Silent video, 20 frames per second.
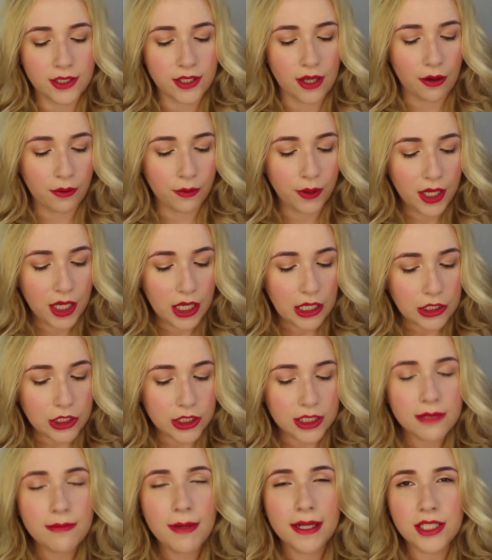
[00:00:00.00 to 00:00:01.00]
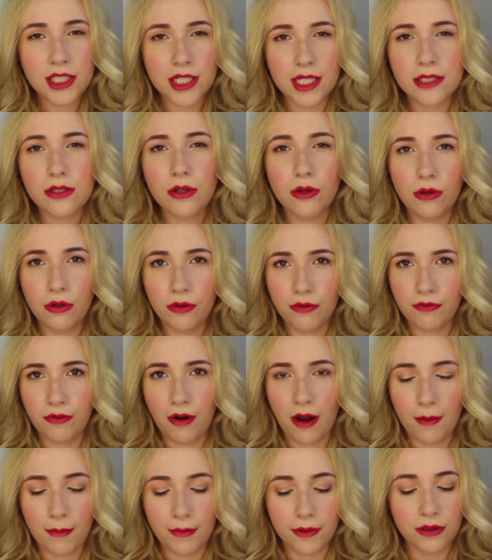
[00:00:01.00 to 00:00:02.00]
so just imagine it's all
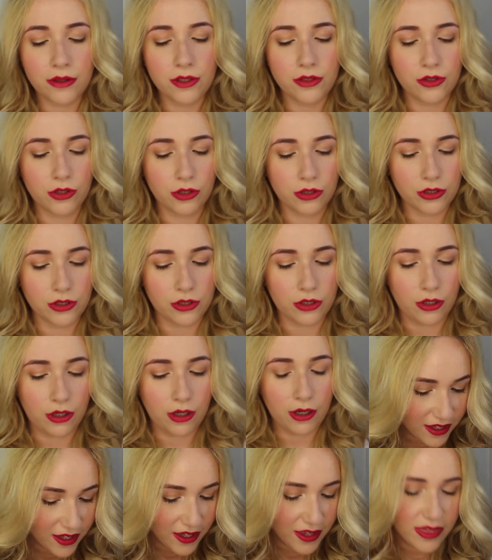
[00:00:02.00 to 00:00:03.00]
from the drugstore.